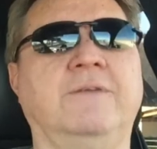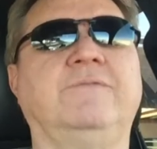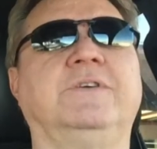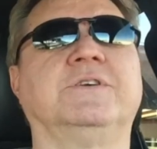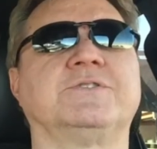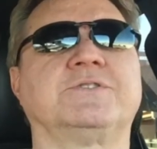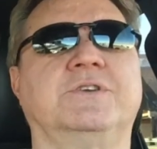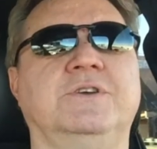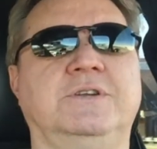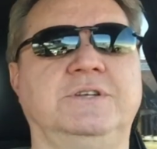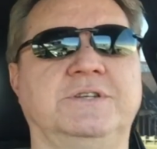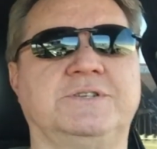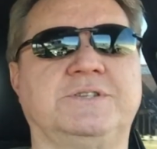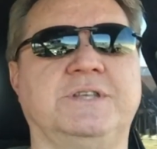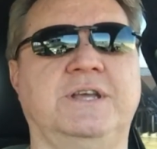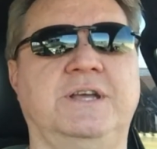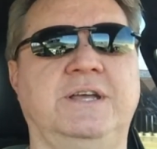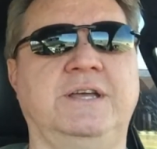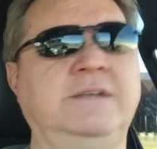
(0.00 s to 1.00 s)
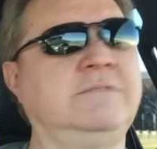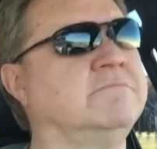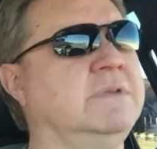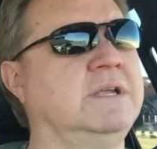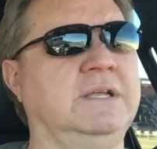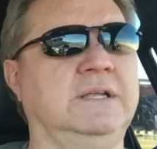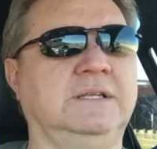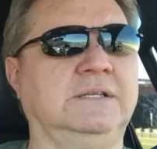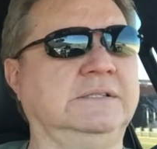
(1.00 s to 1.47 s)
Feels good in the sun,
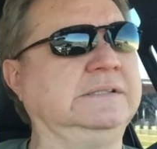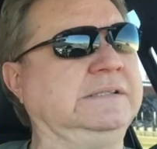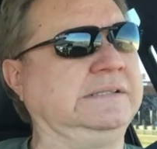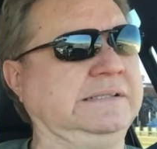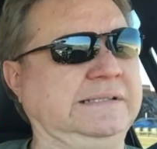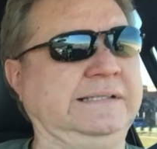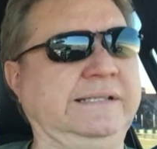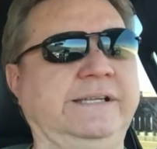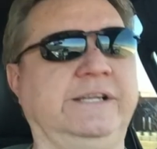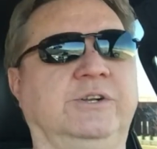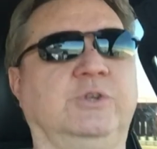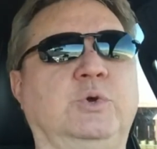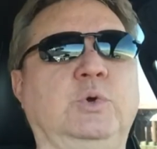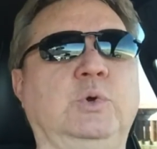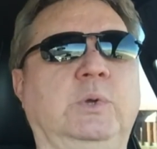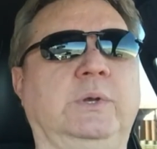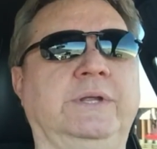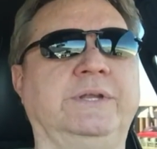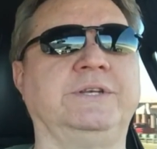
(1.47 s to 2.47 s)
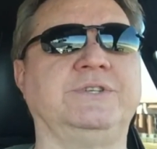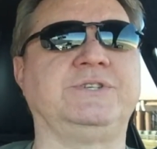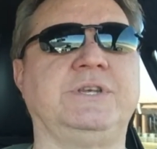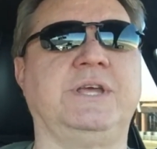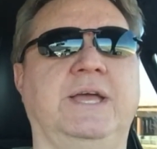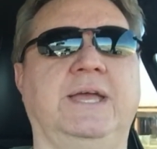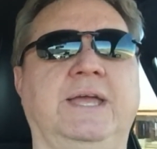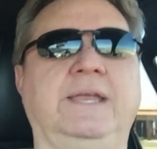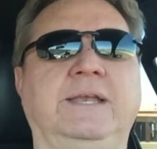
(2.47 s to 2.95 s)
a little cool in the
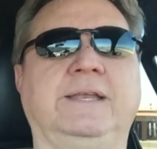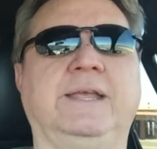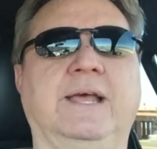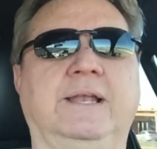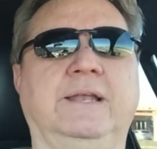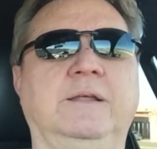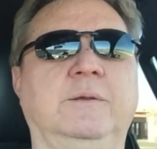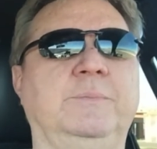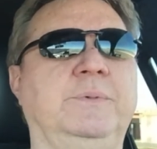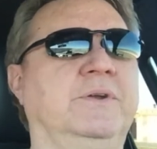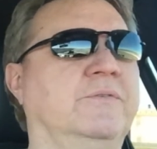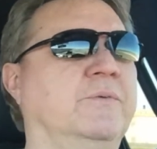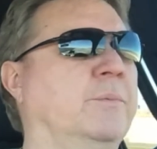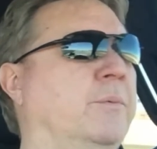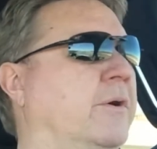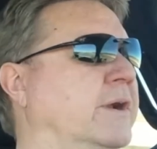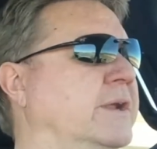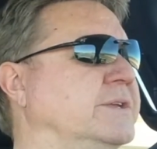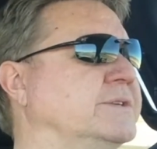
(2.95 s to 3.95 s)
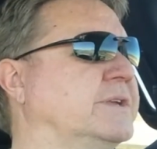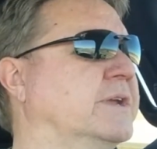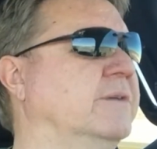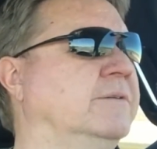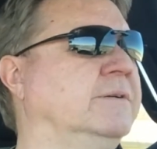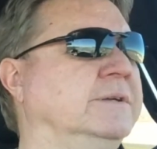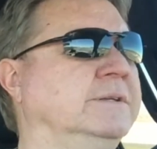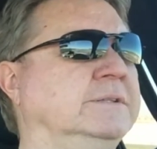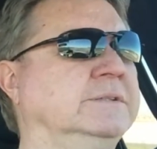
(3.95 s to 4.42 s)
shade. Got a little bit of a breeze
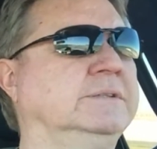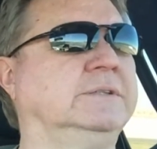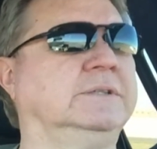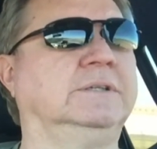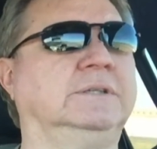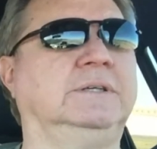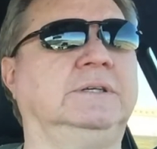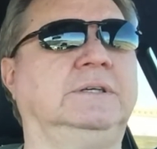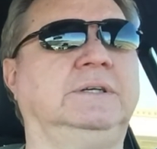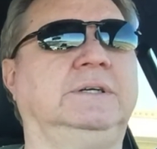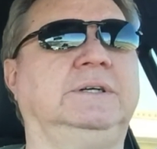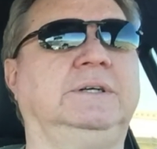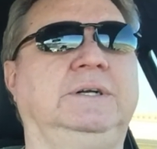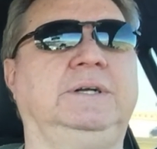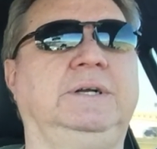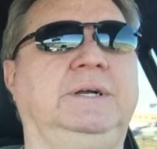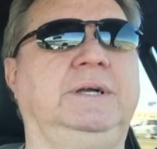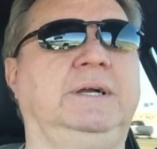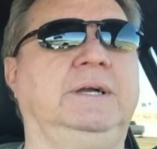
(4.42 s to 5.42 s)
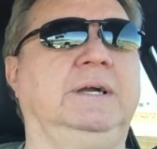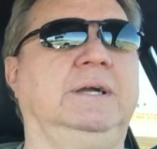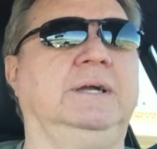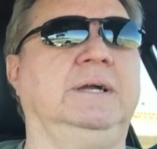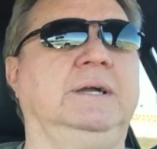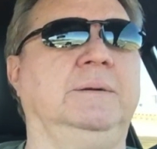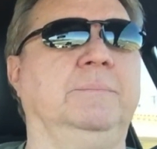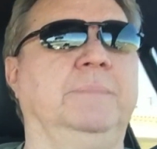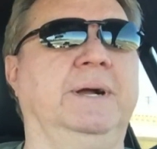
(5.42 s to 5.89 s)
going.
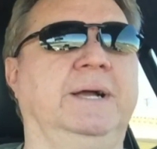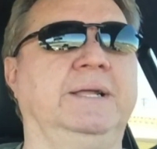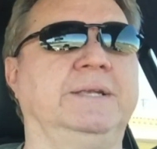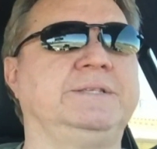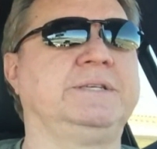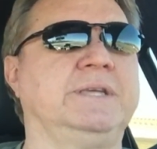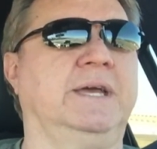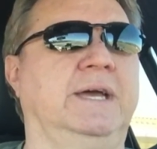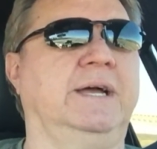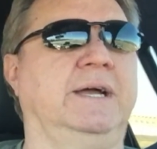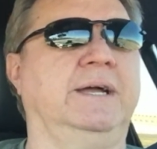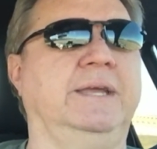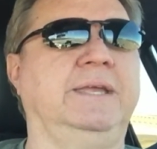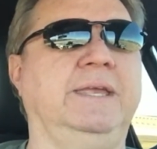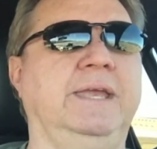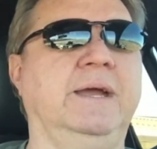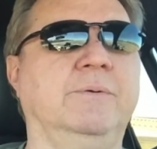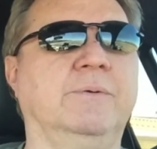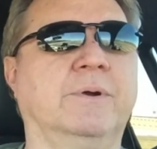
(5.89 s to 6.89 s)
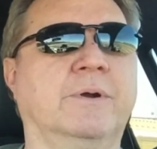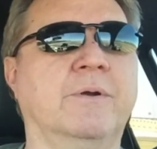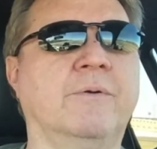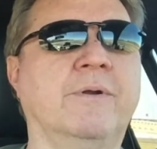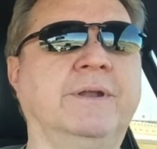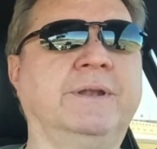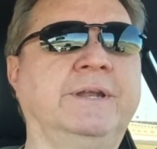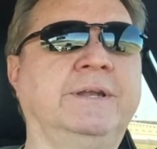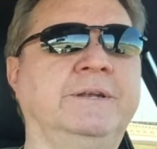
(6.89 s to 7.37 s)
But yeah, we're
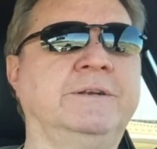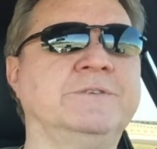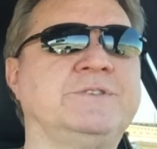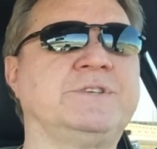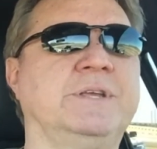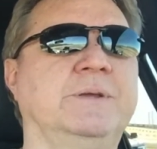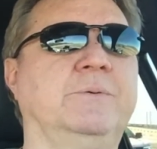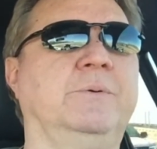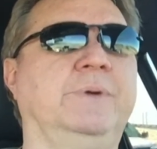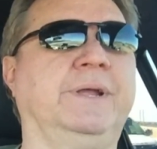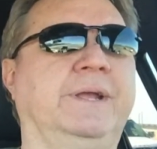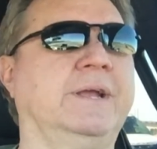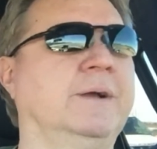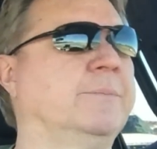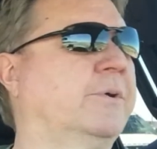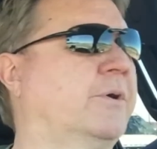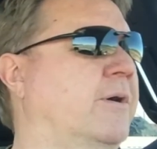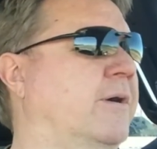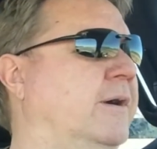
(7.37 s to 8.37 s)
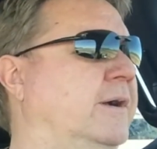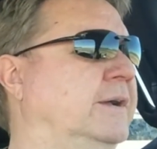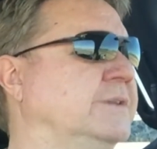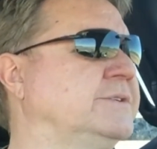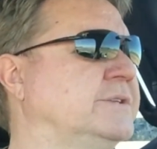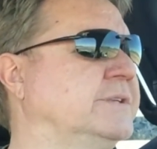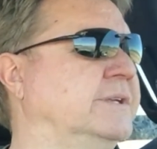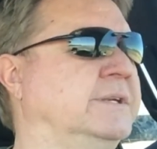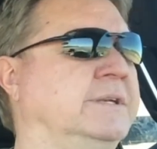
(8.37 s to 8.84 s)
gonna run down there and see what we come
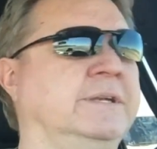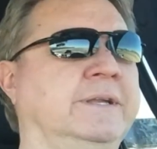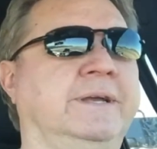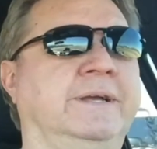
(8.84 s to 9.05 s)
across. And